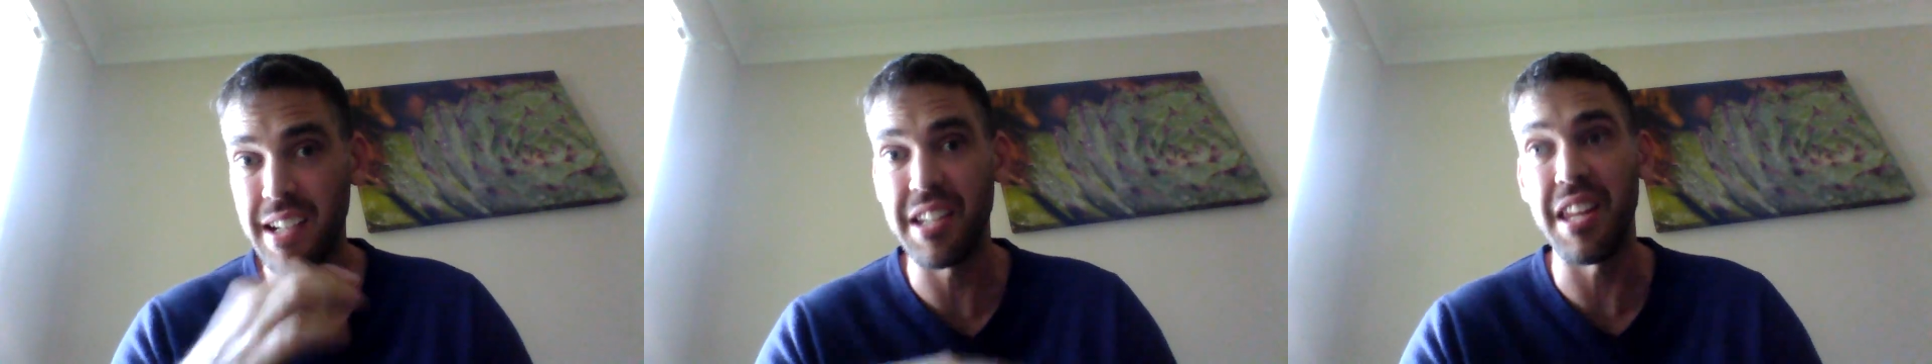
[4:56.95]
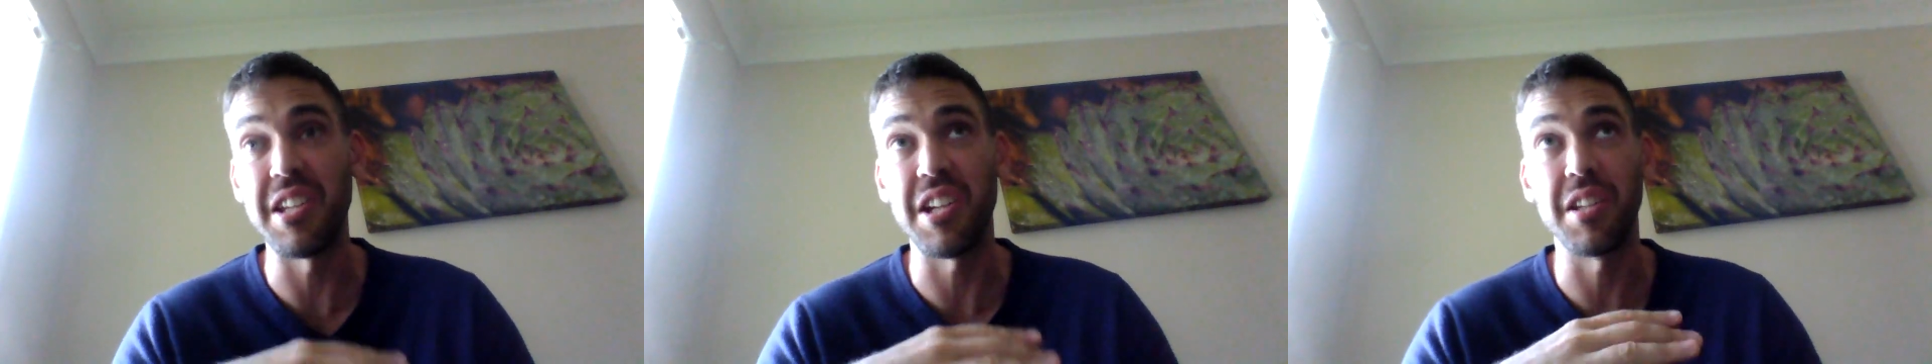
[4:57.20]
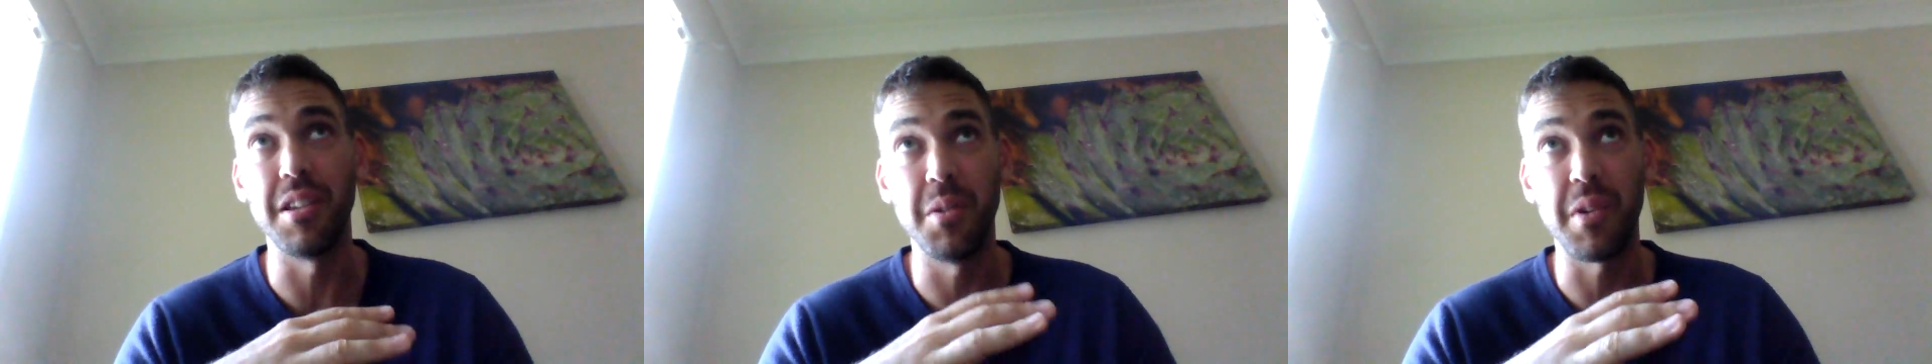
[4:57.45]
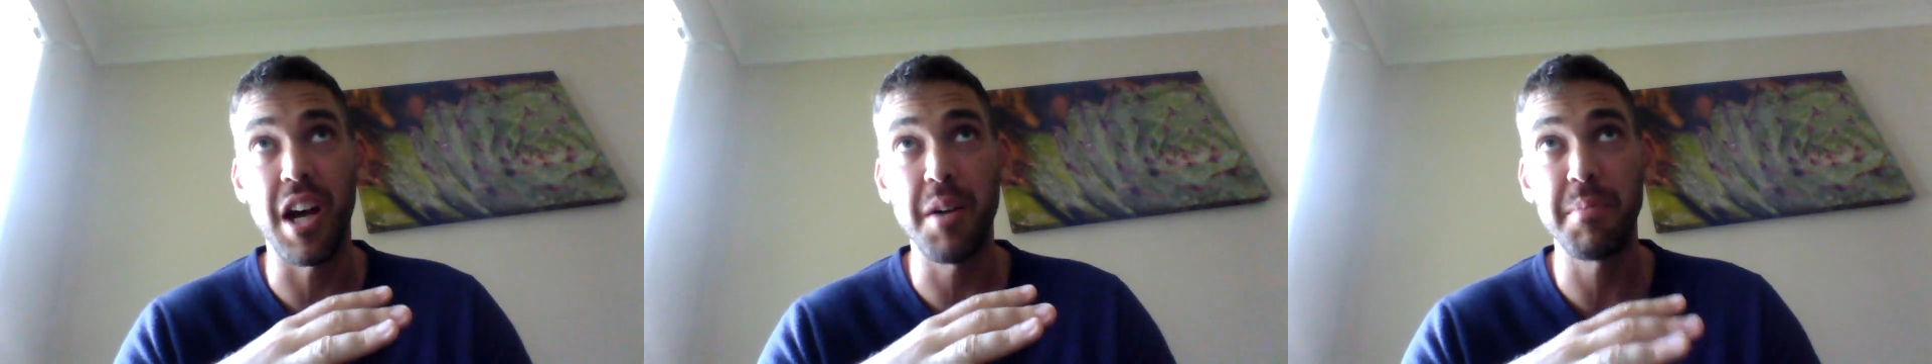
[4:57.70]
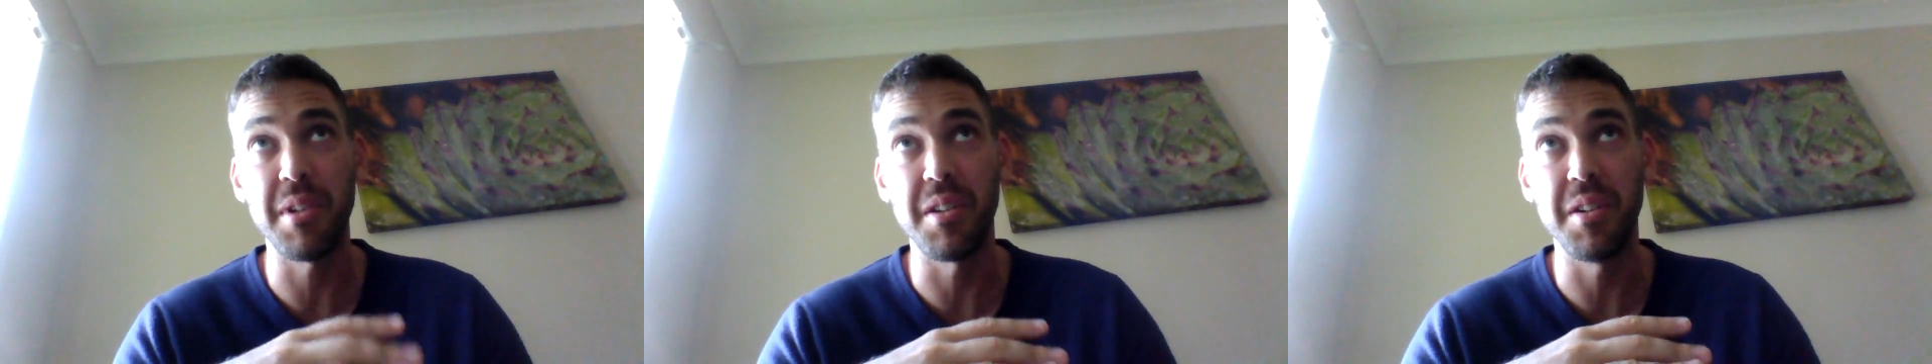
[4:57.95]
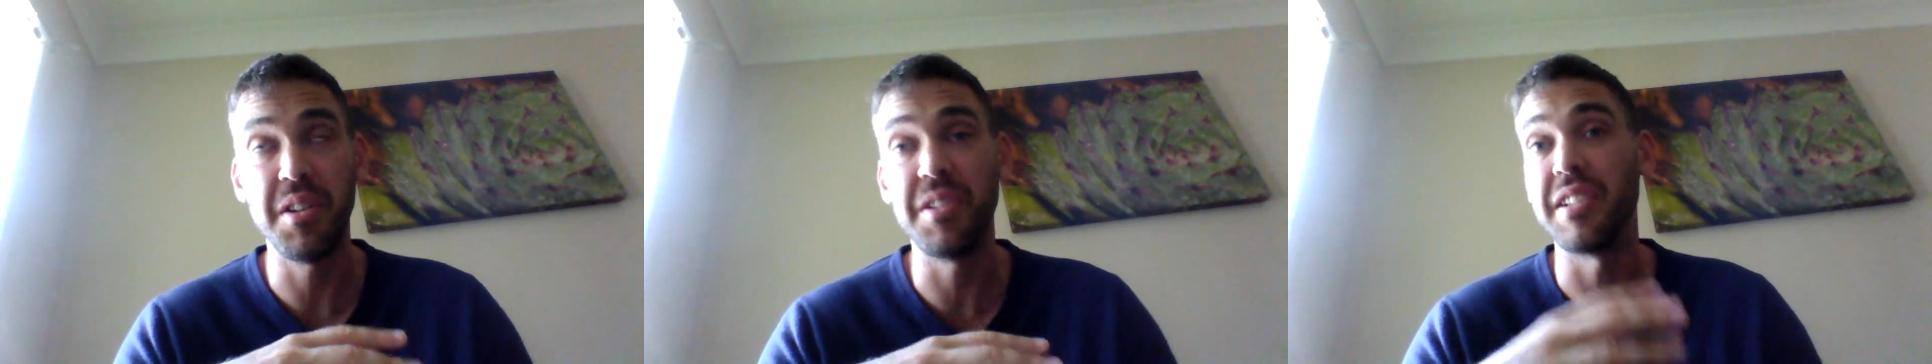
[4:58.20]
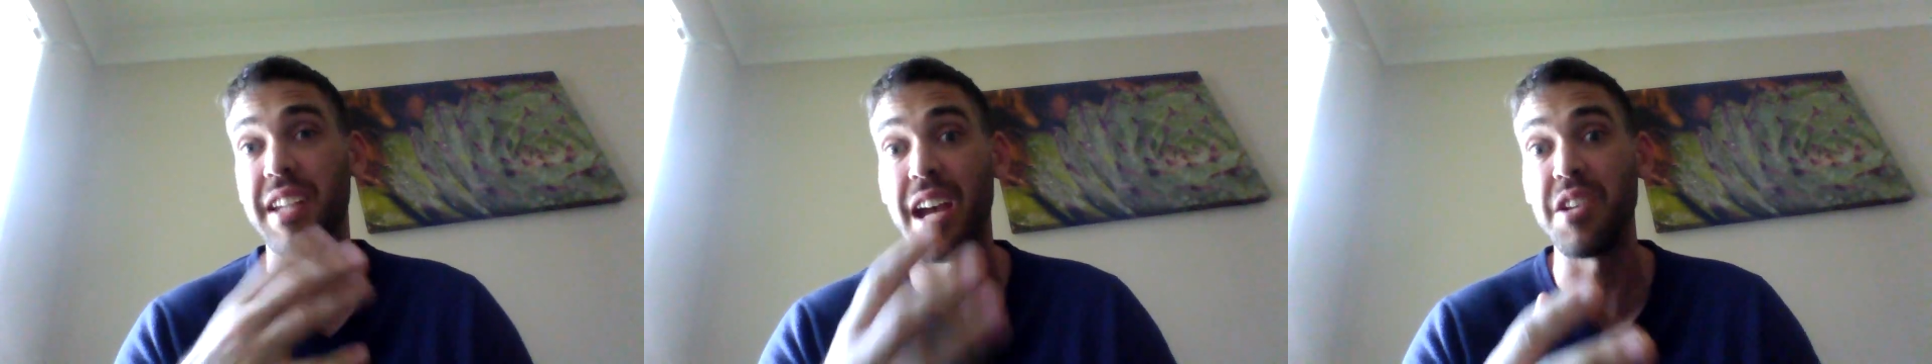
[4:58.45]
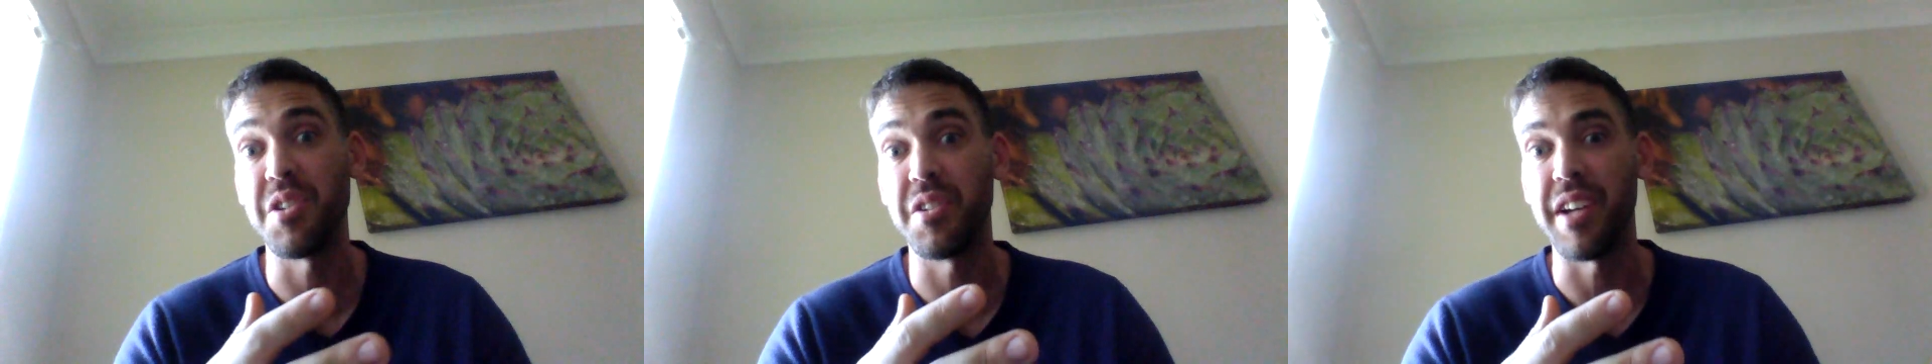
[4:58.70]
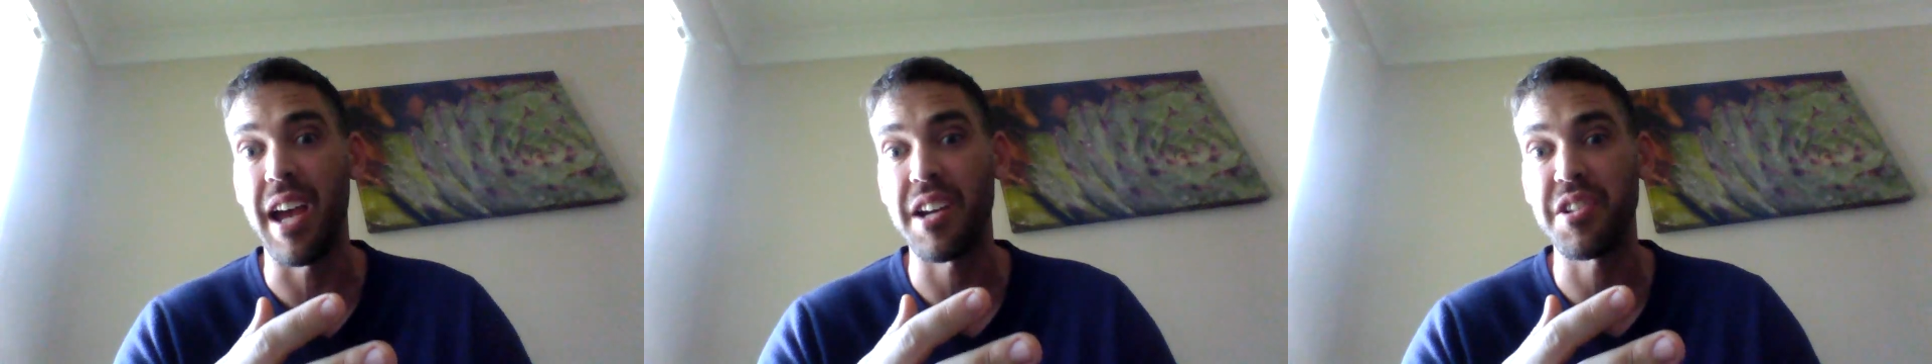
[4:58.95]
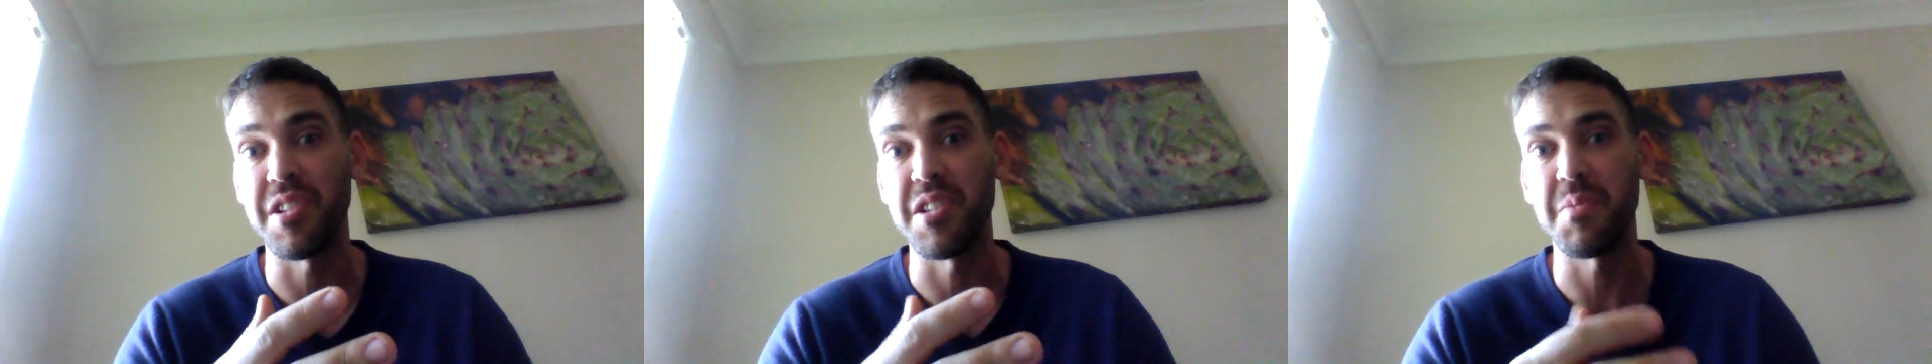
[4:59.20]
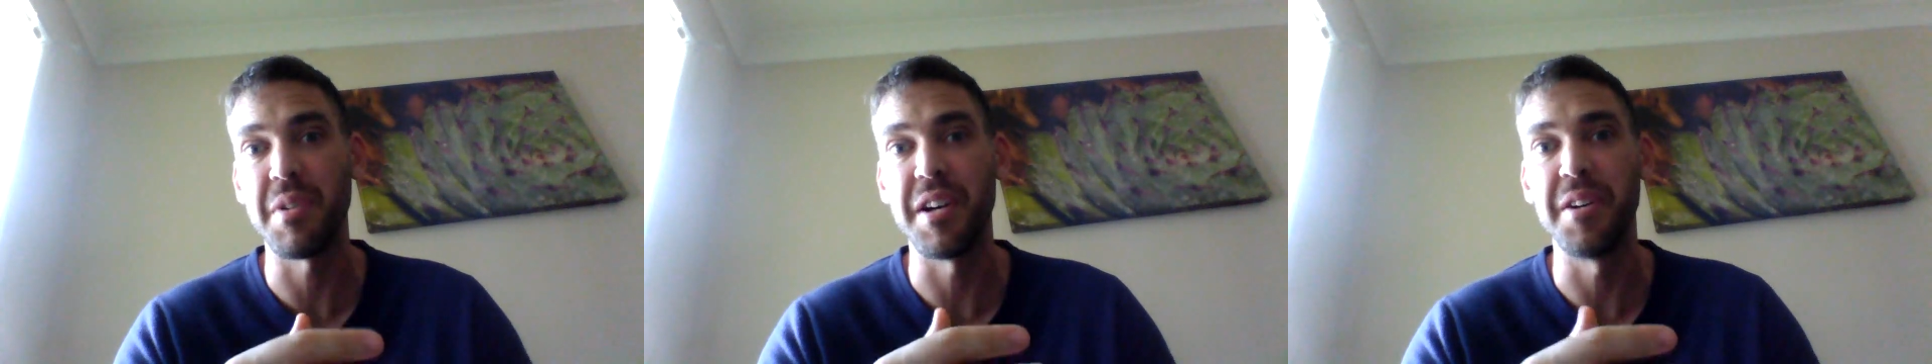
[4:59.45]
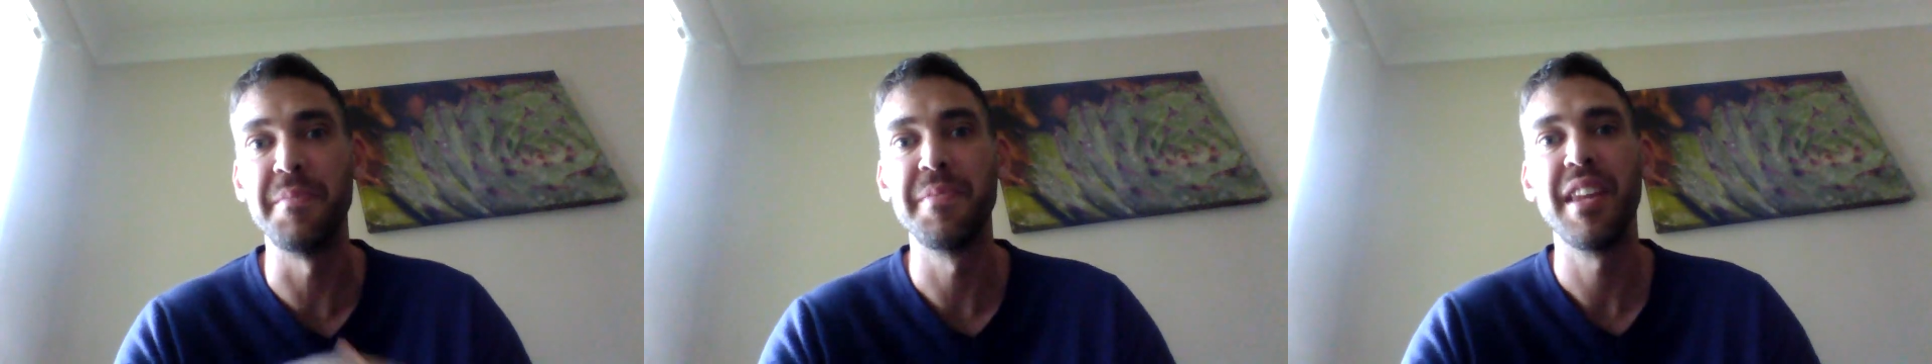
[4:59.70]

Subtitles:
and then you can look up at her and gauge her reaction as well.